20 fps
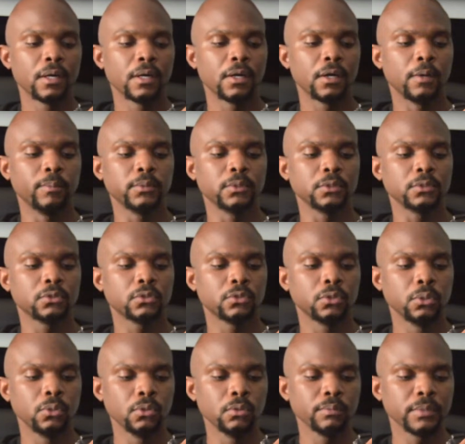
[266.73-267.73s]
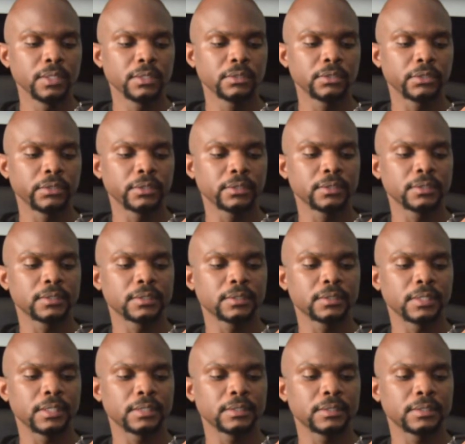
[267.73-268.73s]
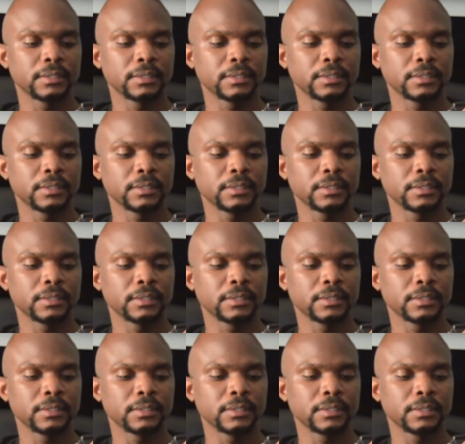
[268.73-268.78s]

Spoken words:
up to 2 meters and